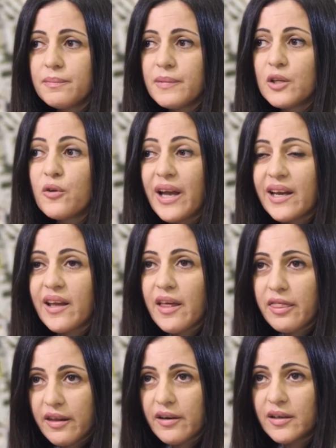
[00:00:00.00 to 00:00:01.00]
but you can
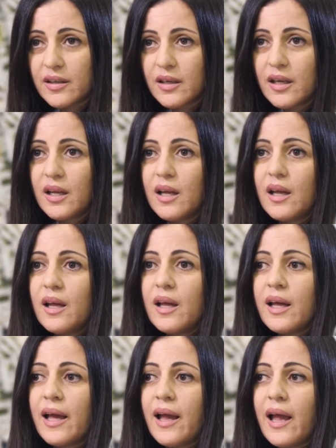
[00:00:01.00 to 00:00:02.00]
get there.
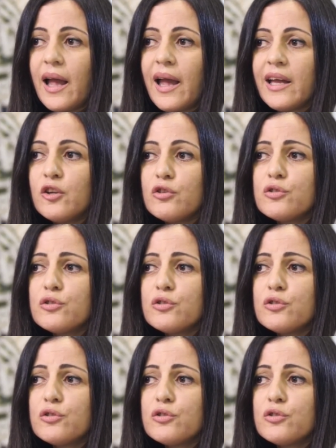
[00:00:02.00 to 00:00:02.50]
And